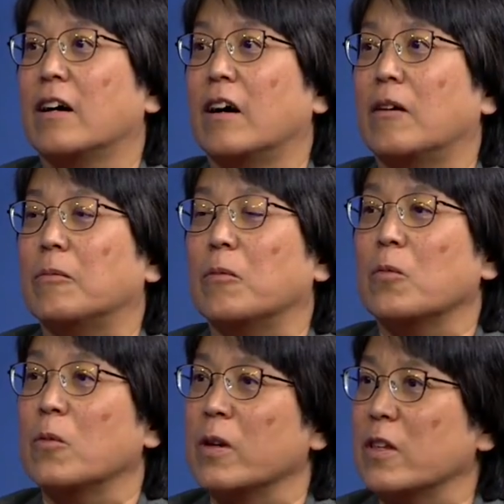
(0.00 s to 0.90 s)
Um,
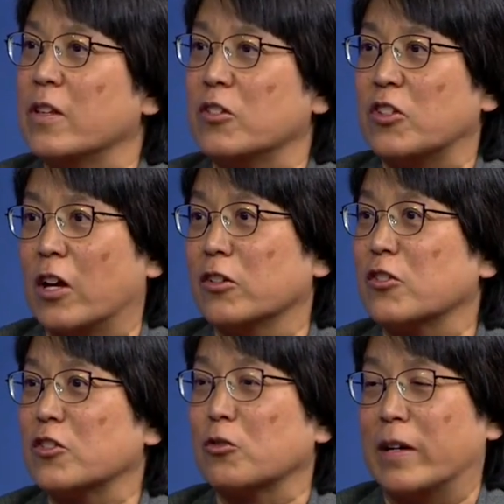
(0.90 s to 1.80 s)
one of the
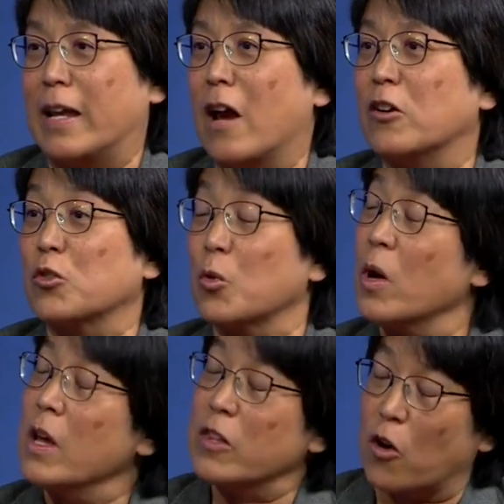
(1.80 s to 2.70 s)
challenges right now is
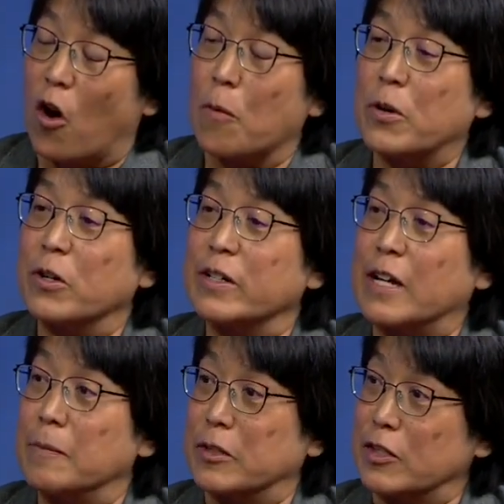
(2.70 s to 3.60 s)
there are
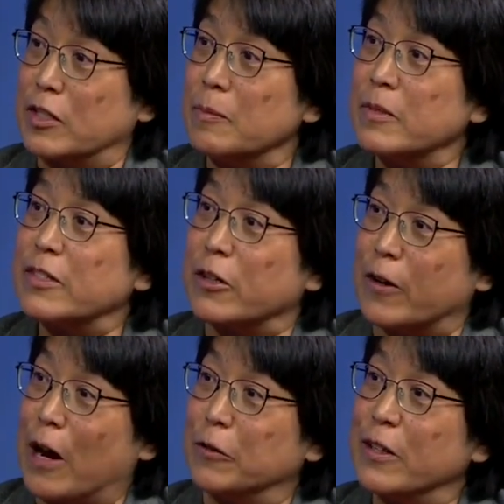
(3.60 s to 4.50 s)
prototype systems that
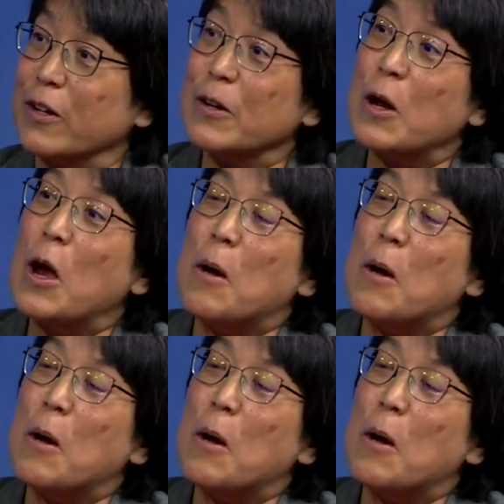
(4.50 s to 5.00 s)
are out there,